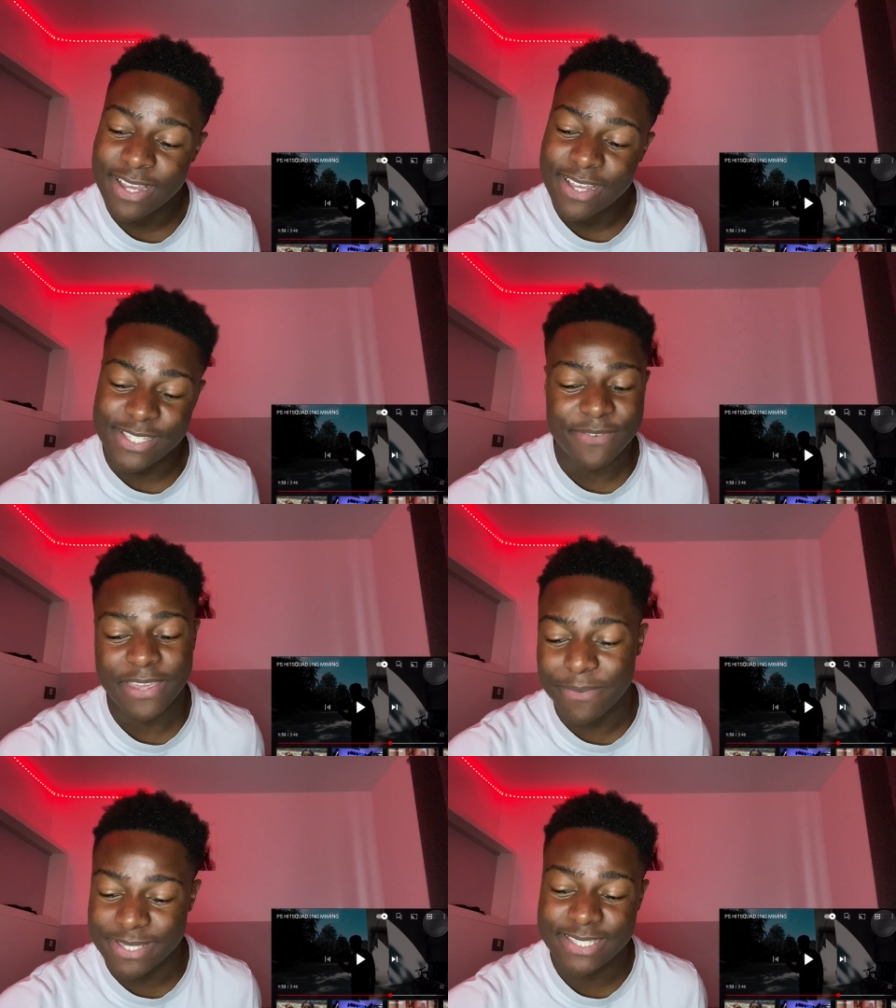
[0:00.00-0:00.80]
So for
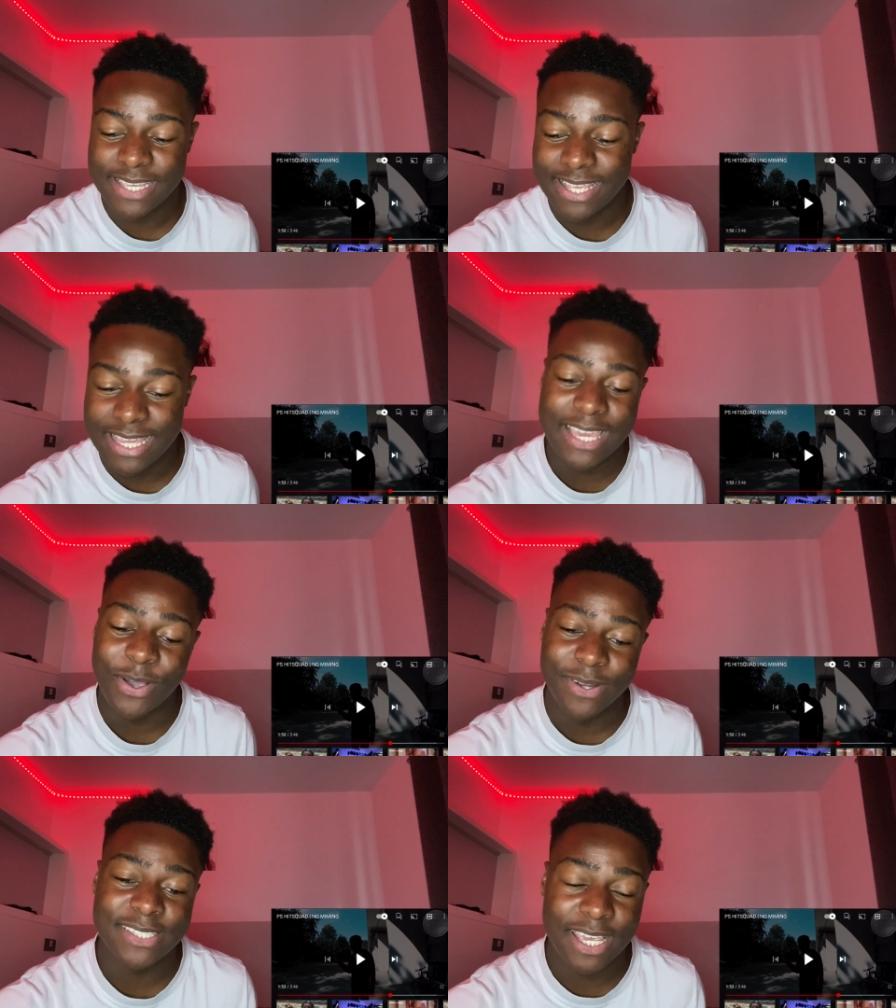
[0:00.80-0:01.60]
him to say it
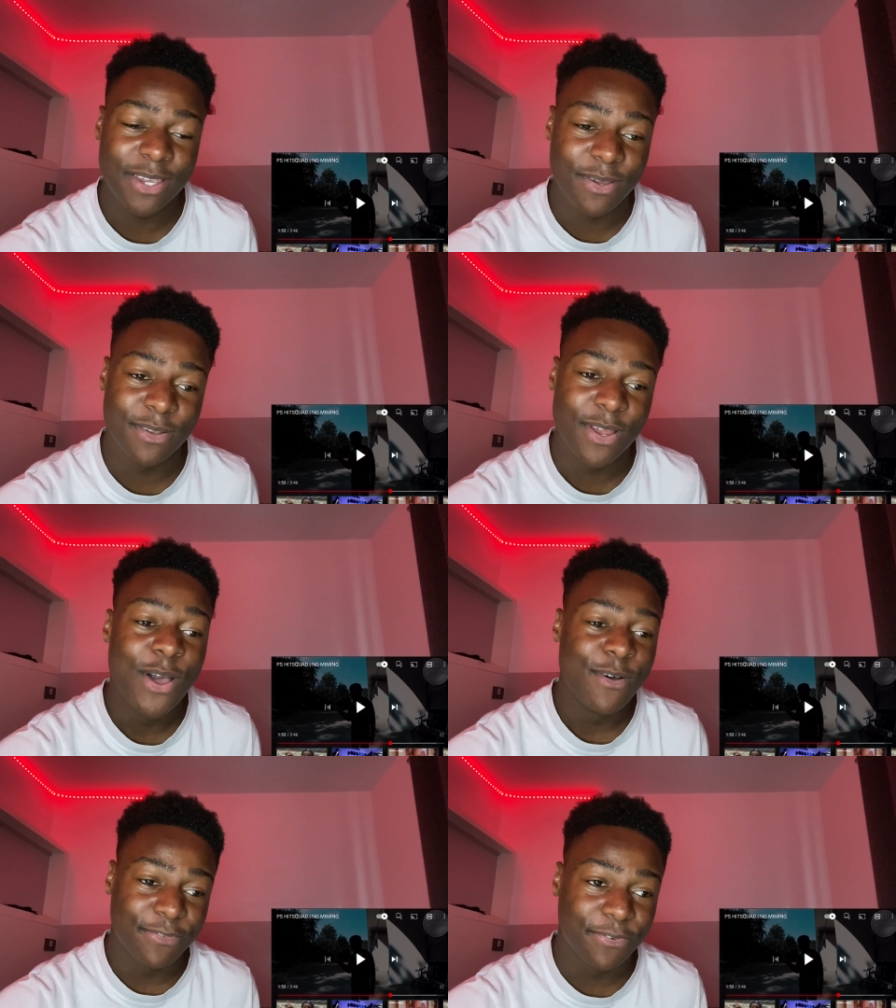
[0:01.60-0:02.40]
got taken
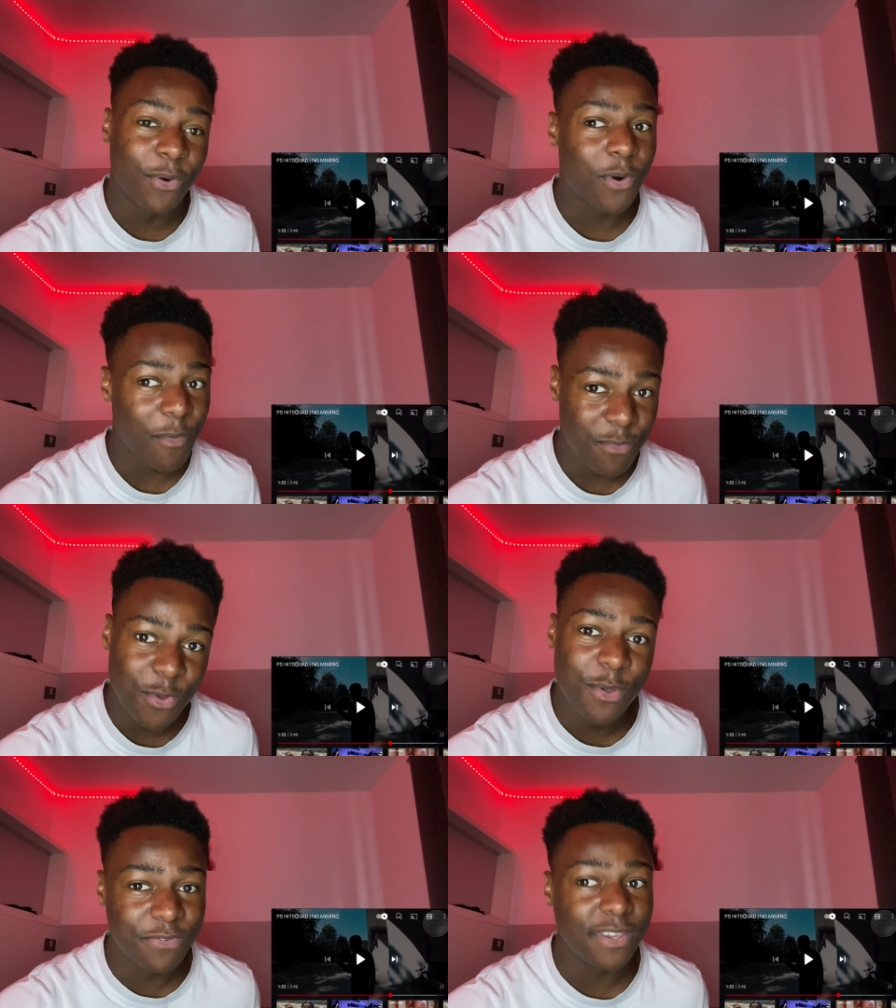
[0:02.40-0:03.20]
for a
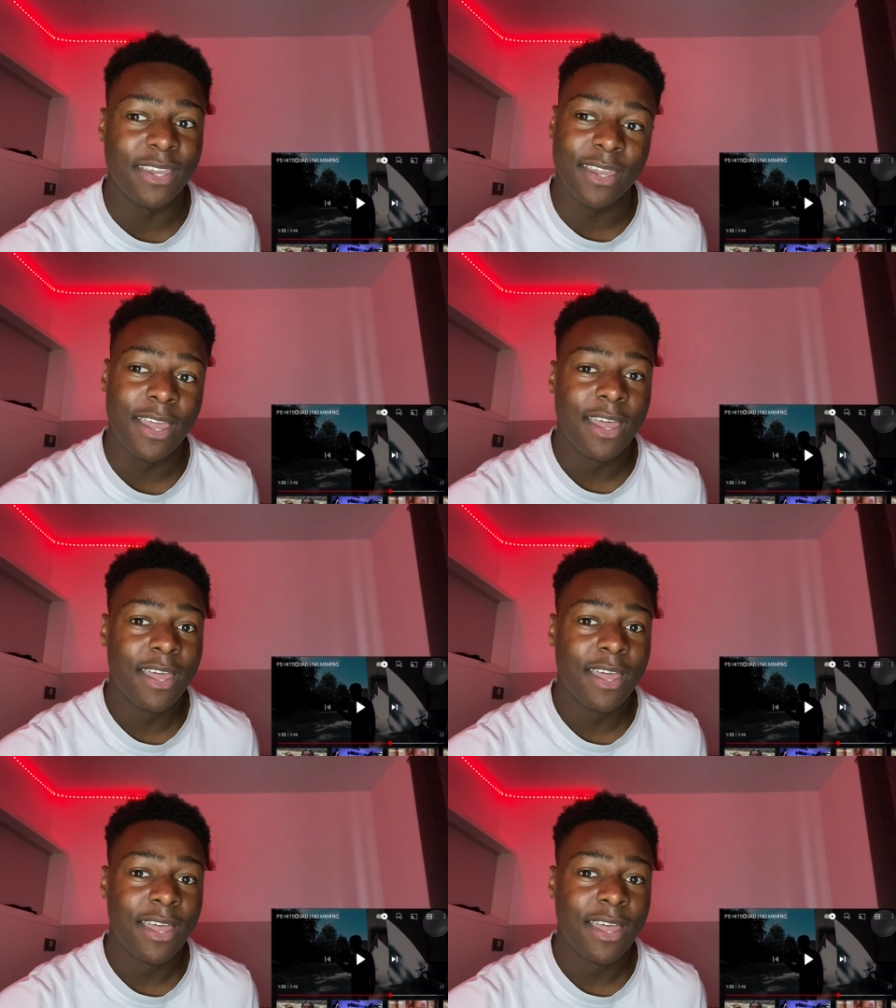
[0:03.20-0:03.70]
movie,